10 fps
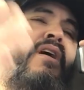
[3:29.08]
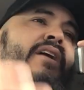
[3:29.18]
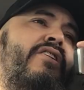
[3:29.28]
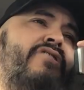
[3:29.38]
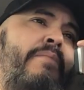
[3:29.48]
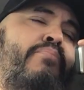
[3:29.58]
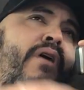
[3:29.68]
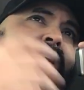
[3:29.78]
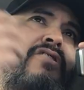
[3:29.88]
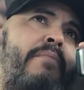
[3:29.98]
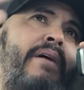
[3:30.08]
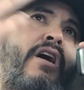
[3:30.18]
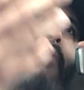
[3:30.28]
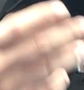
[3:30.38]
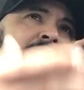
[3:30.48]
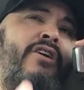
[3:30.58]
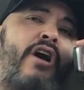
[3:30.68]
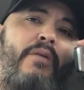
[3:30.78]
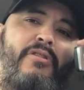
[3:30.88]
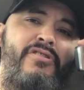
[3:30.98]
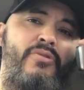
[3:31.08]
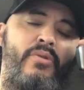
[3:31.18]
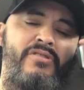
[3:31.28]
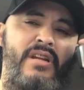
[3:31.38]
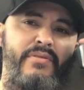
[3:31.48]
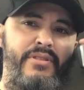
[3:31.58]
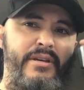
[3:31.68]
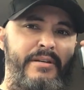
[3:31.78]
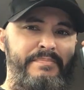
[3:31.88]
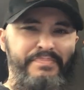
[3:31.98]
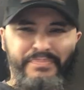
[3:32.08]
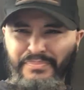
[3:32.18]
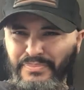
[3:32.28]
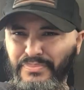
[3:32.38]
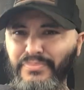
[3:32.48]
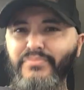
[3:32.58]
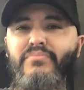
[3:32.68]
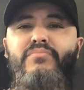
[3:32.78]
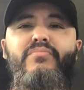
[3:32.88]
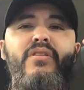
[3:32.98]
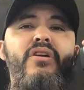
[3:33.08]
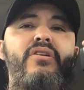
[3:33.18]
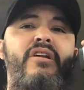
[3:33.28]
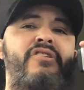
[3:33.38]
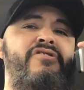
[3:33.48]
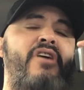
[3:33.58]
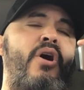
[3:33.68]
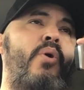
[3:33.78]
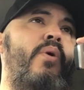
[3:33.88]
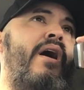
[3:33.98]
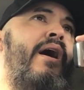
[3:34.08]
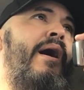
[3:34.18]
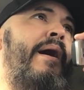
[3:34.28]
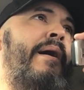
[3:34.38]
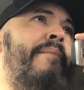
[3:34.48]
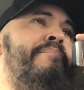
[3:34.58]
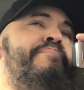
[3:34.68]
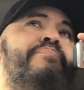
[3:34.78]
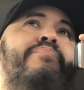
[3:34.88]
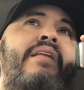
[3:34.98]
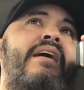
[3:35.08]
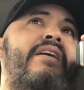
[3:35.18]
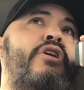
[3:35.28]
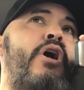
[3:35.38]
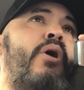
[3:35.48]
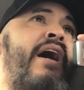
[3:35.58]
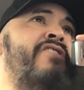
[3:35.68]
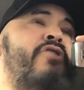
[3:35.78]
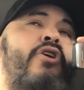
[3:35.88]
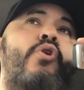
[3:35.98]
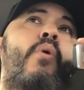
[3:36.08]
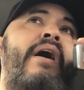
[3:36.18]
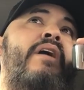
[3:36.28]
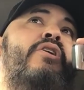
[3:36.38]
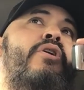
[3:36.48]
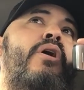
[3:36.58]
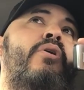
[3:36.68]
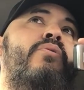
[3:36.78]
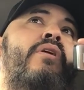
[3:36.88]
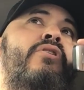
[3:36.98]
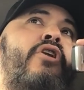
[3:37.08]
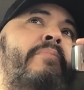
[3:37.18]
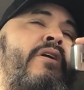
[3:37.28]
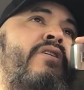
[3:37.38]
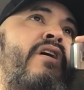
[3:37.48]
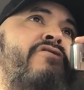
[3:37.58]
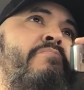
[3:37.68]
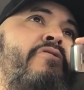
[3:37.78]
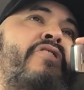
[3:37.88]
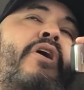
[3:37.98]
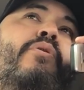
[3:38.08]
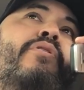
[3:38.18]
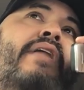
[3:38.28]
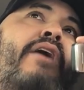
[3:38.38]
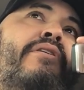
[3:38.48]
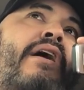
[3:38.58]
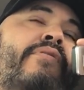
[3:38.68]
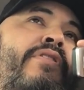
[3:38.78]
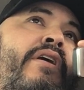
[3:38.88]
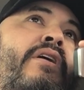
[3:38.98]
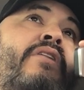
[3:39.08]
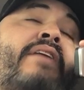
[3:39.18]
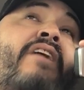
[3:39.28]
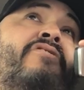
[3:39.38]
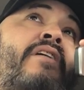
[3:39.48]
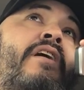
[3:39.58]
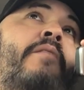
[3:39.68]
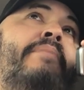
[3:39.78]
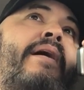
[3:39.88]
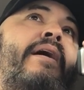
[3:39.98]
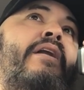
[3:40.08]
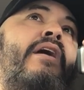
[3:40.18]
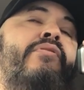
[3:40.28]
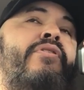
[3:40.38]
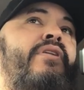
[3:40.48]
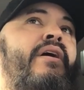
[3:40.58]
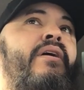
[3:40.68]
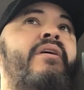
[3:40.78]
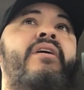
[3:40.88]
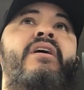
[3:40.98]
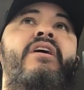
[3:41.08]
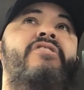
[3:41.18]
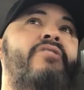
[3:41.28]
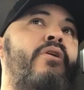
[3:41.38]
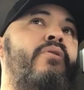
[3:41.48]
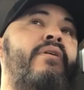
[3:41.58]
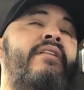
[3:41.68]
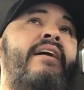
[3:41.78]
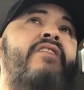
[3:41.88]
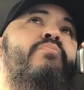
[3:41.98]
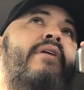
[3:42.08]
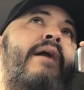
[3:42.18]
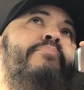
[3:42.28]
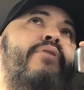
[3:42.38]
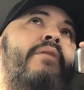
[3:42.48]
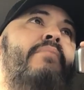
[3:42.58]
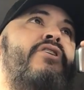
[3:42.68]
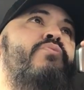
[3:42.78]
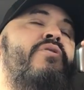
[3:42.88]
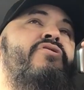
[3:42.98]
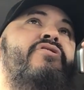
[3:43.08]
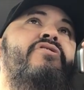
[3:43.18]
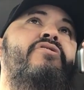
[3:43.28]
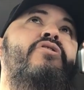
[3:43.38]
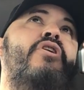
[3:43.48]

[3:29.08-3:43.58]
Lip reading: listing products on my e-commerce stores and everything. And so, I started acquiring, a little bit of customers here and there and everything, thanks to eBay and everything. So that's when I pretty much was just,